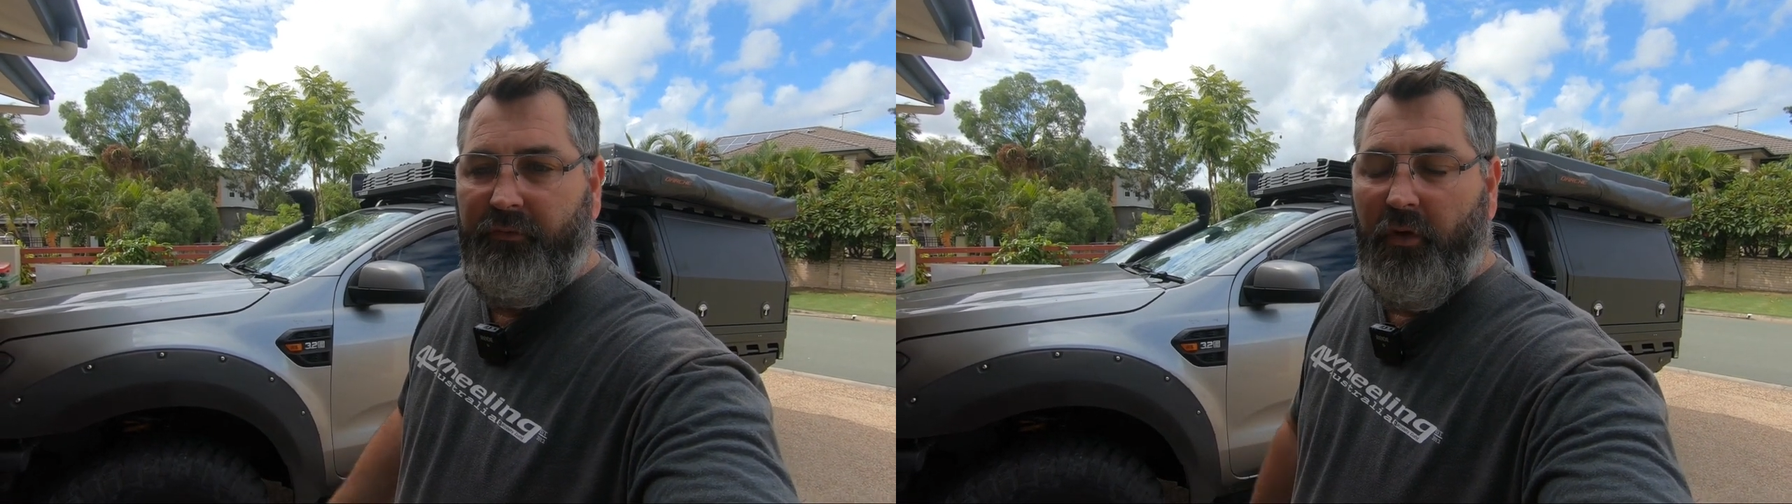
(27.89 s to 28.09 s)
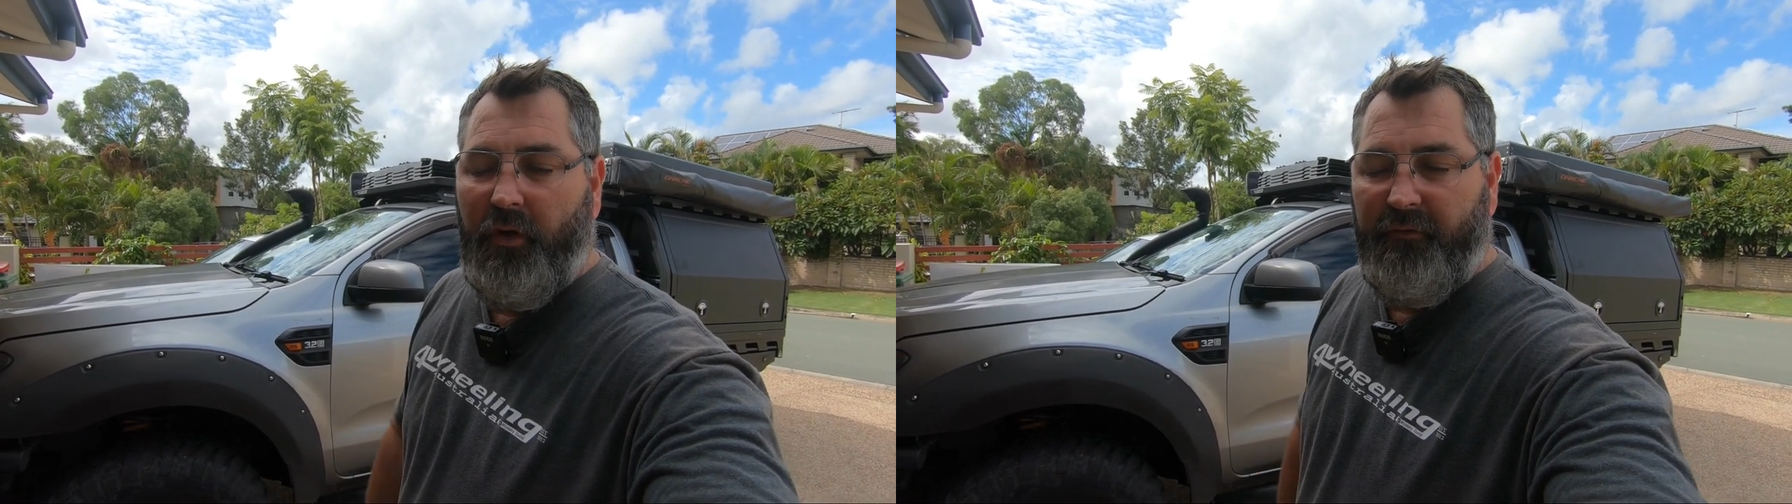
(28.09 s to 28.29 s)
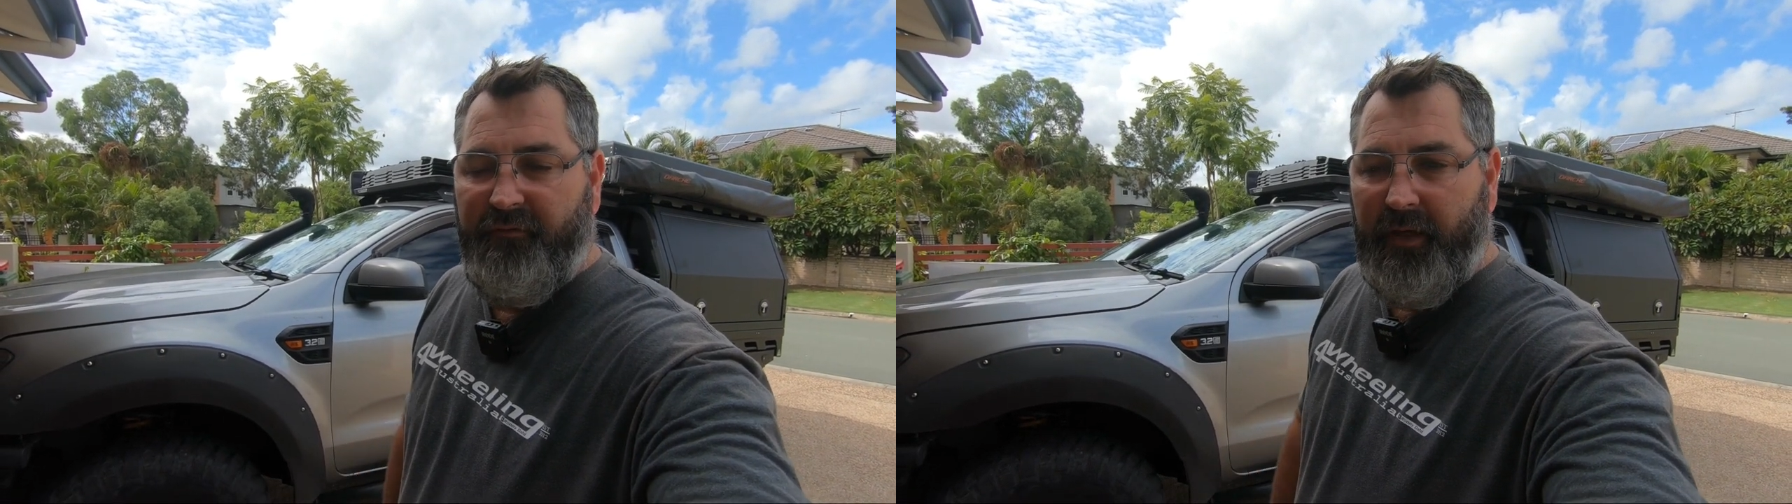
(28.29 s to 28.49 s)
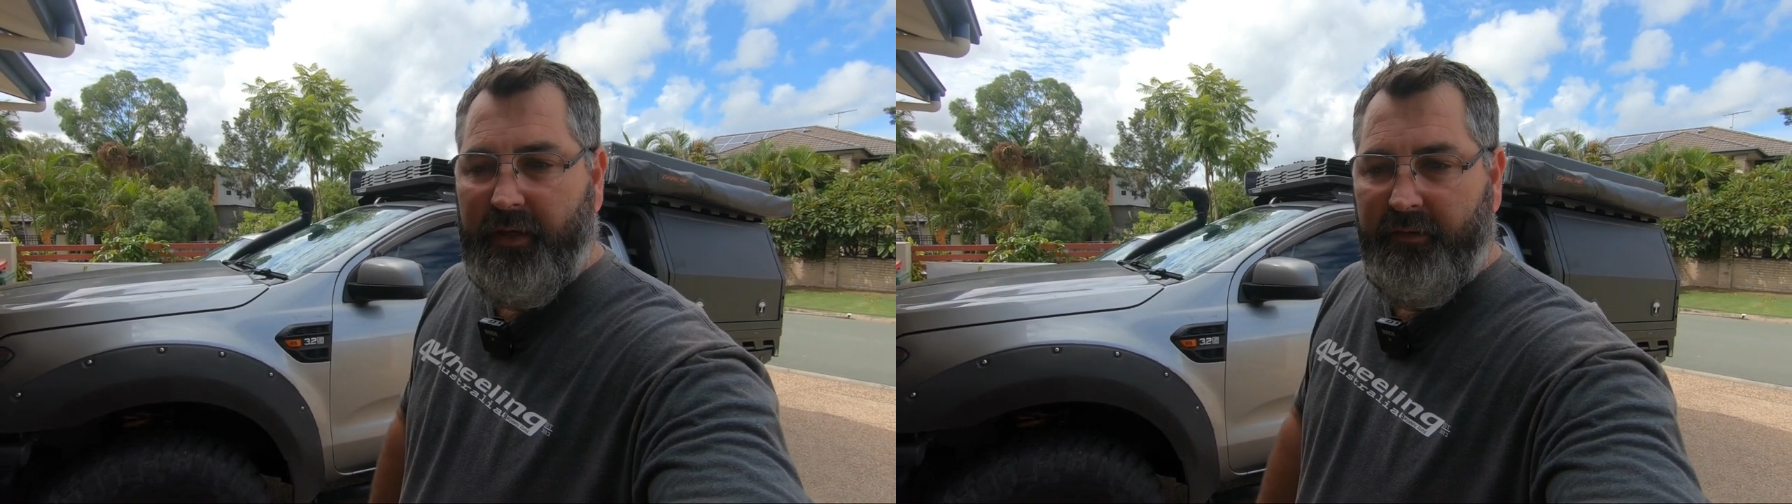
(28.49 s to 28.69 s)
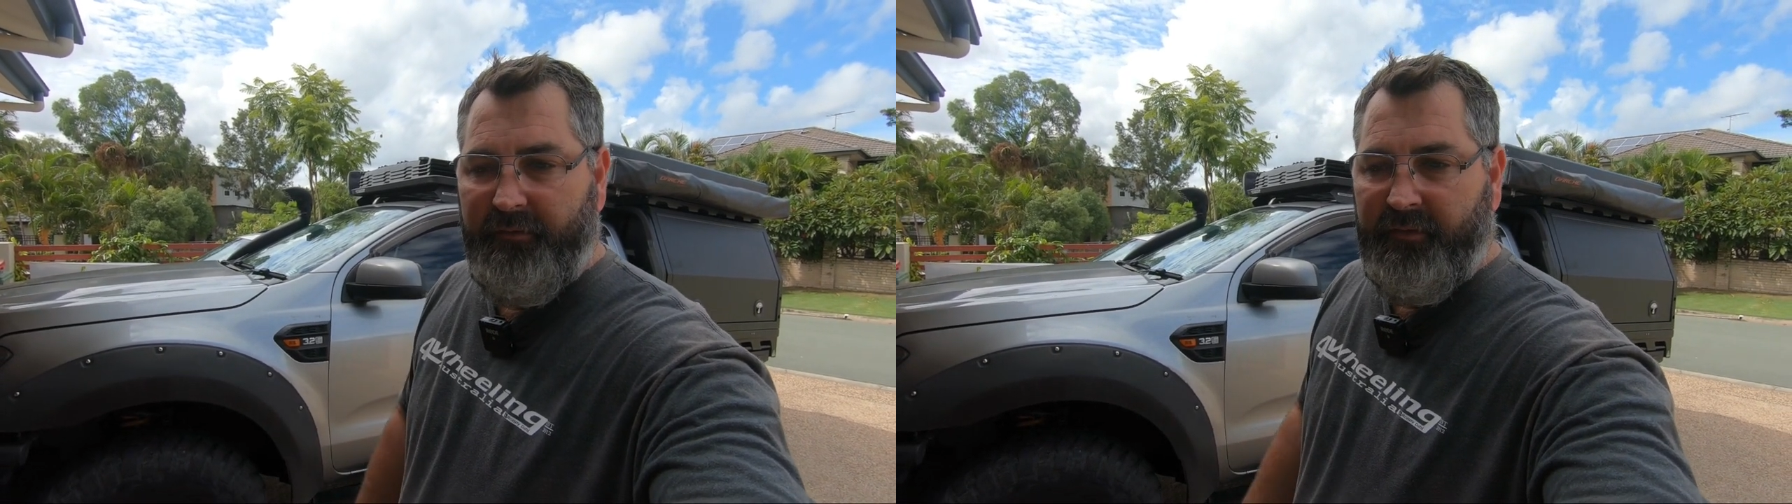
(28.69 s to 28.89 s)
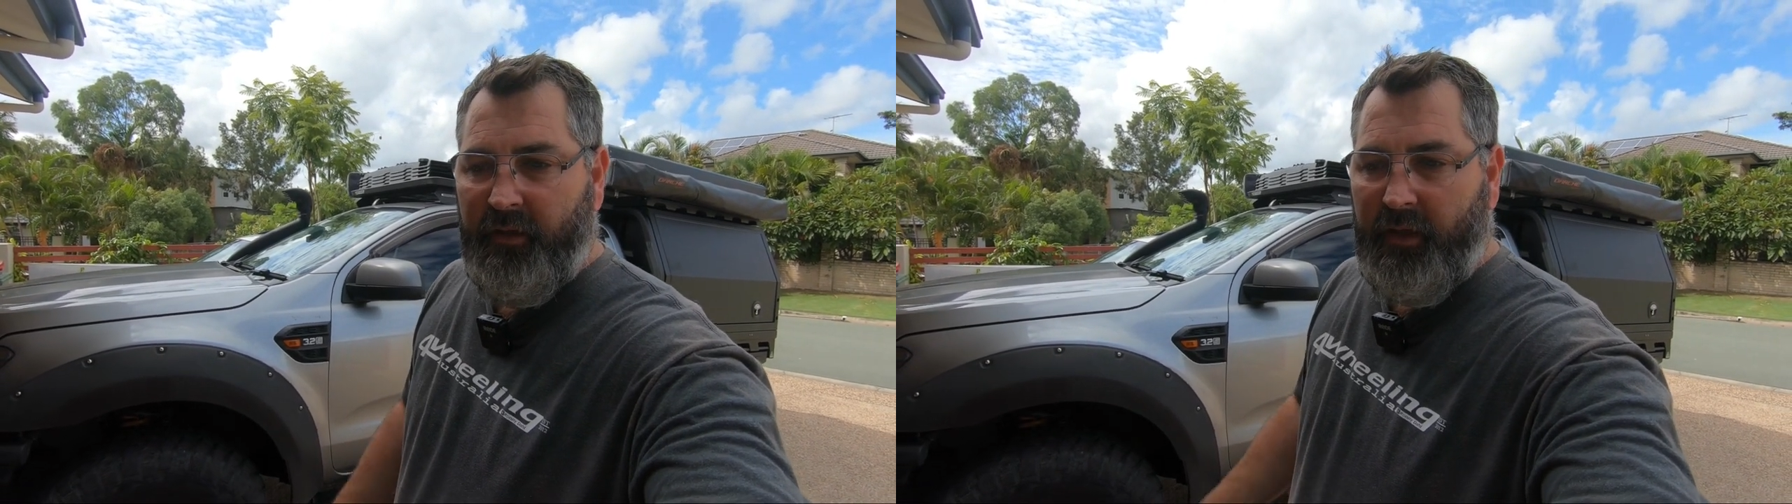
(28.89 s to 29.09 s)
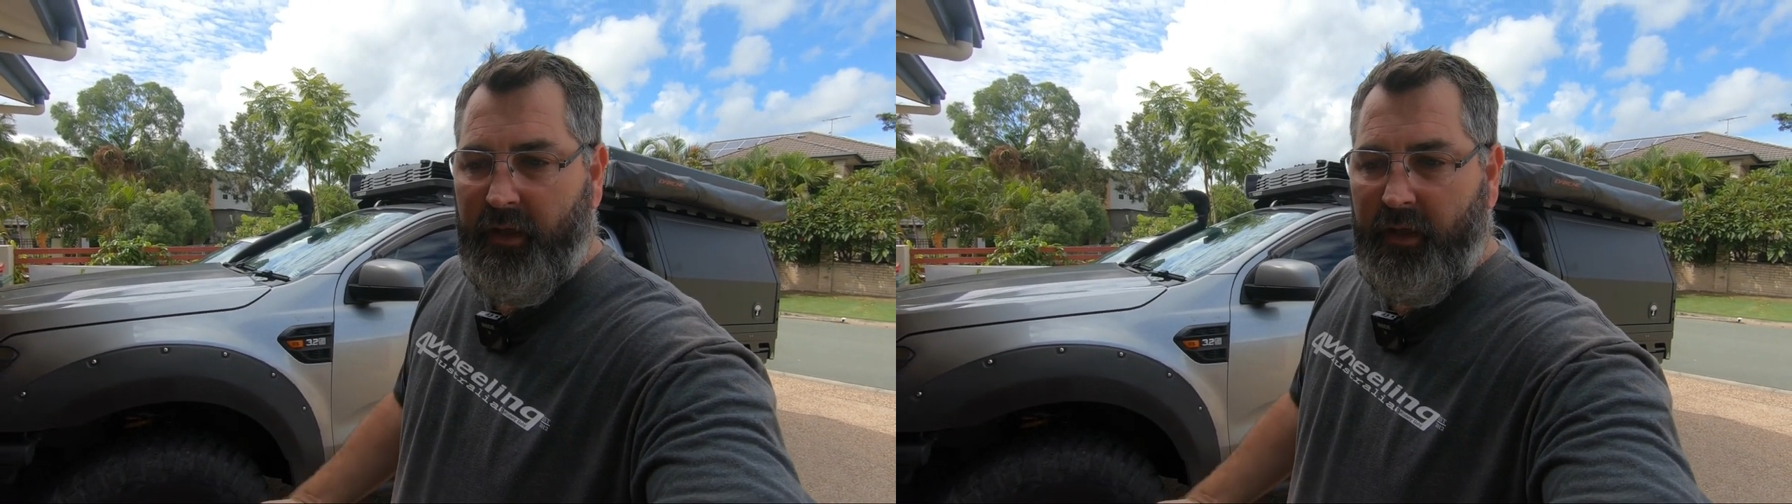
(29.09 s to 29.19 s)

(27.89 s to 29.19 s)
tire deflators,